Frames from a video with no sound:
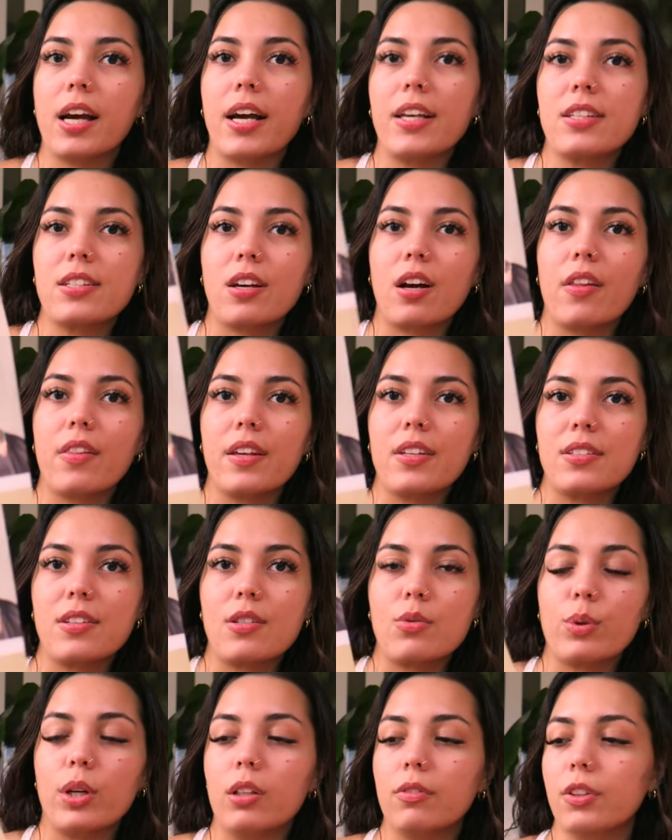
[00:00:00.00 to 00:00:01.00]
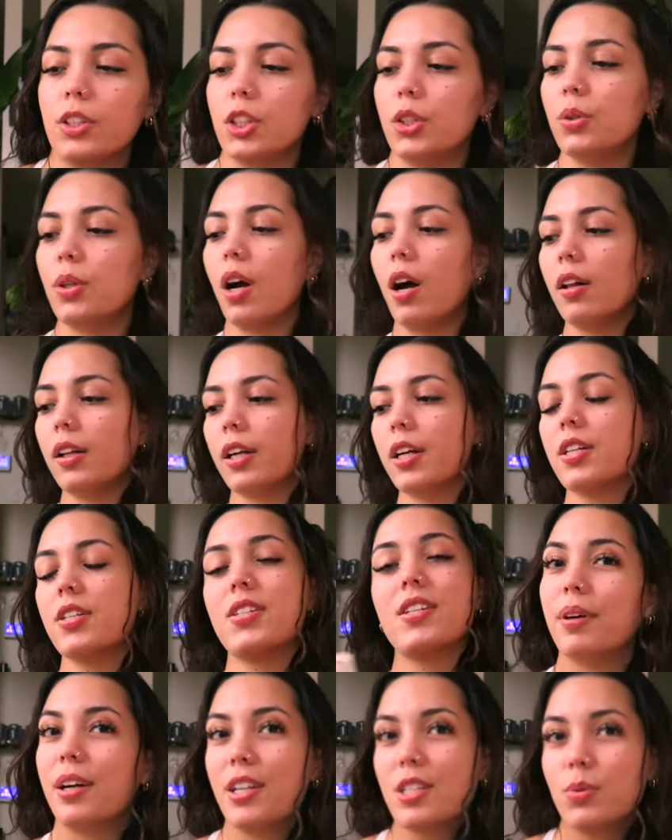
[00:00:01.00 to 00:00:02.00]
I saw this as well for two
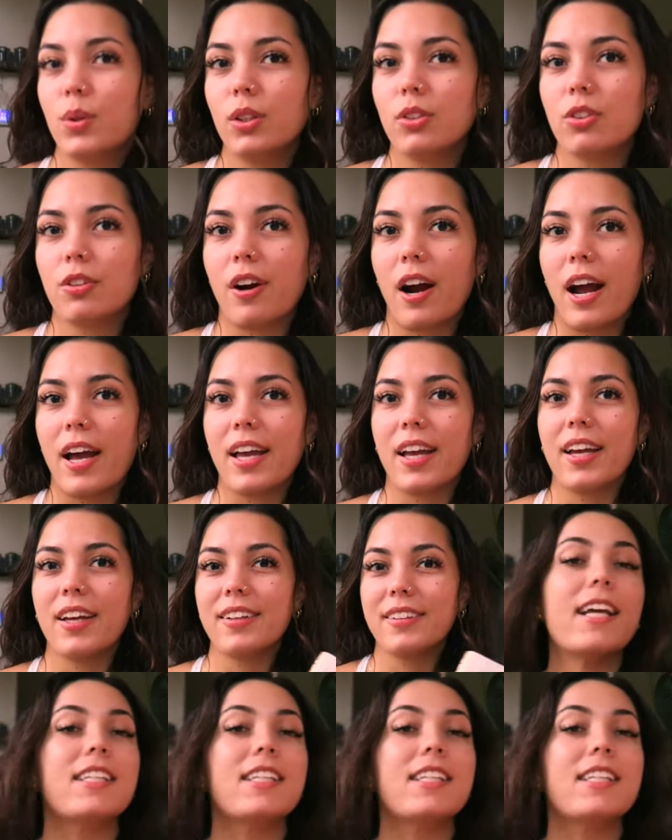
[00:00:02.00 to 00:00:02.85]
dollars. Might as well try it.